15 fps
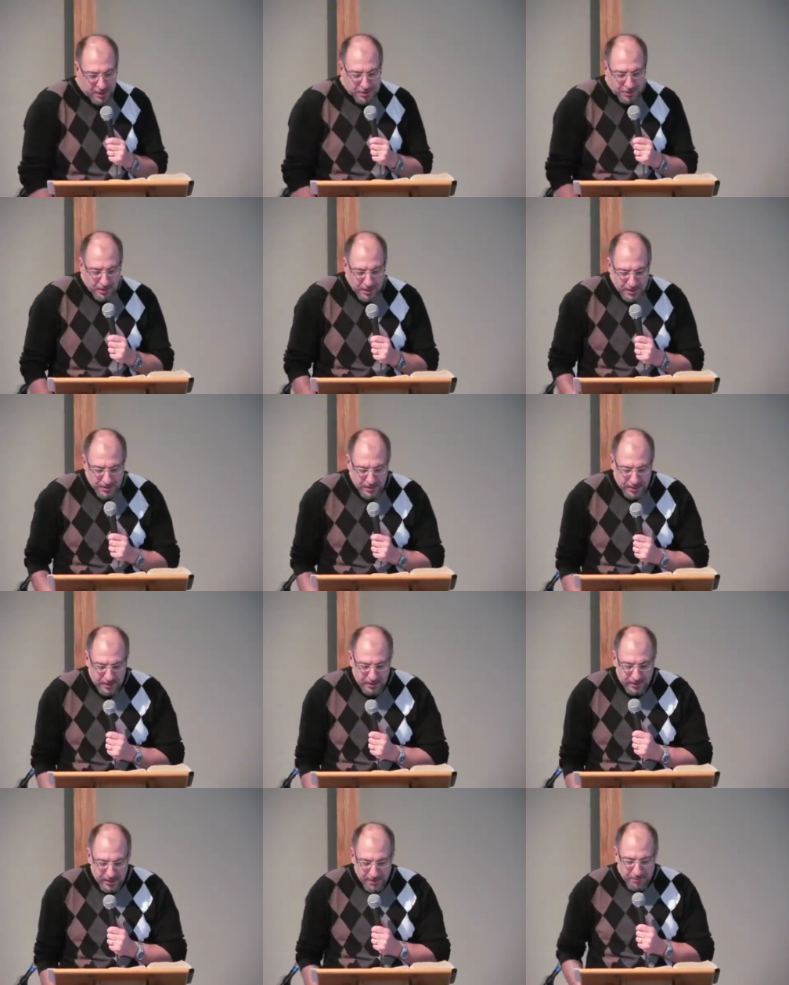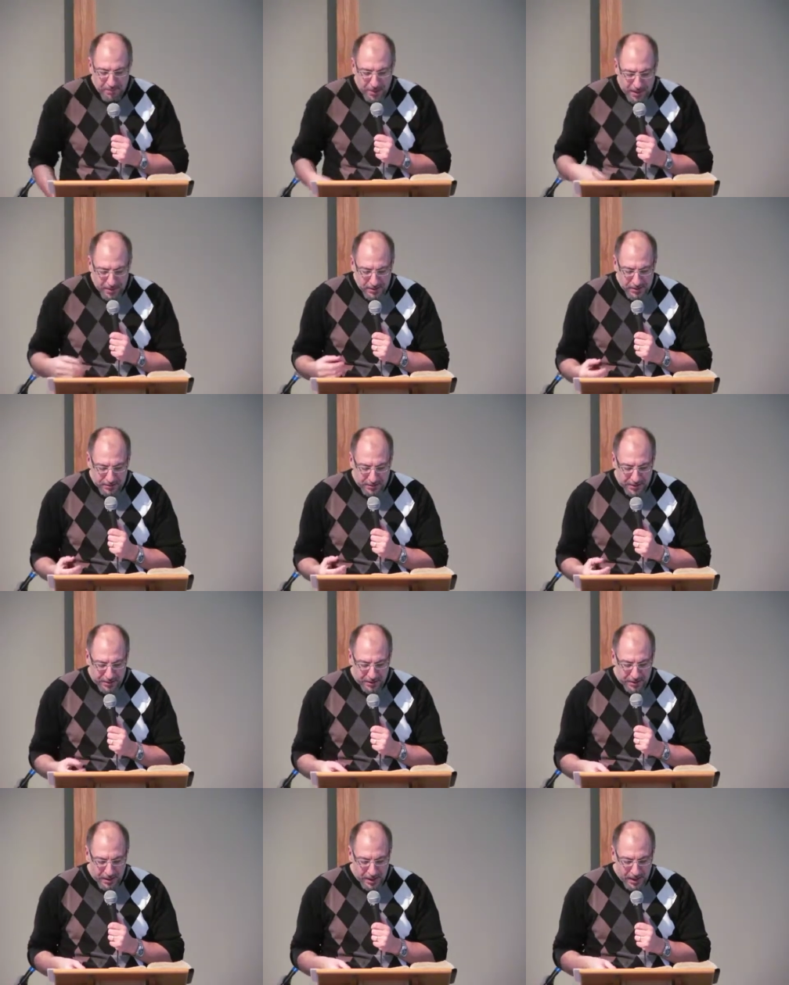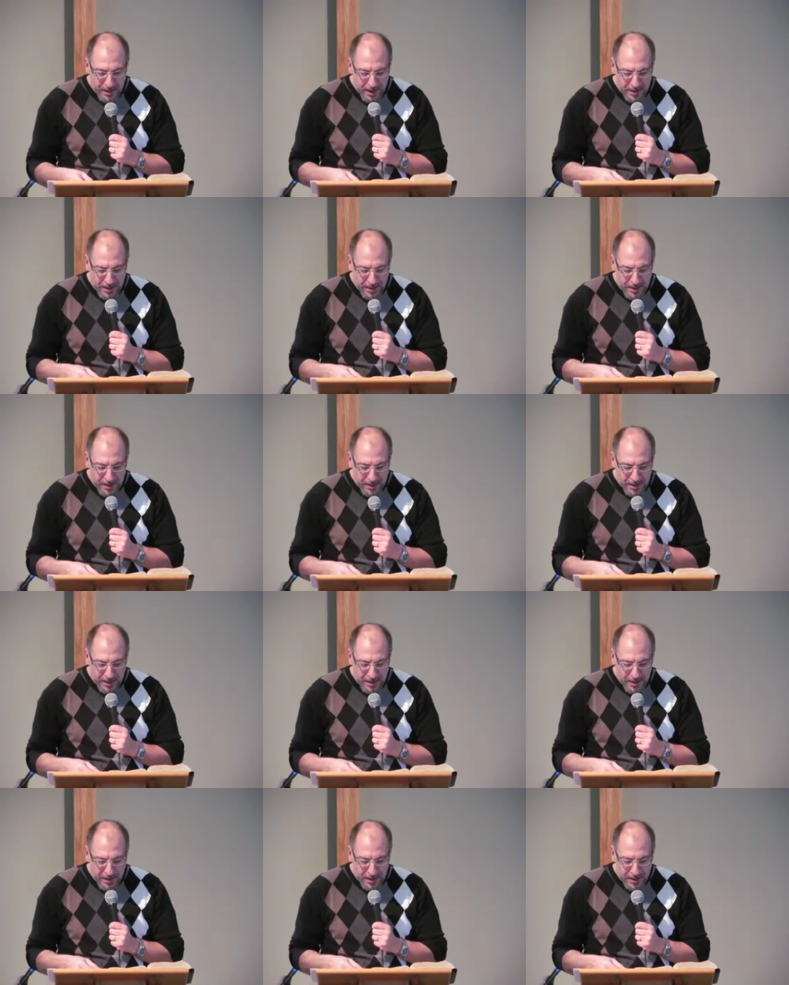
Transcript: "So I say, live by the Spirit,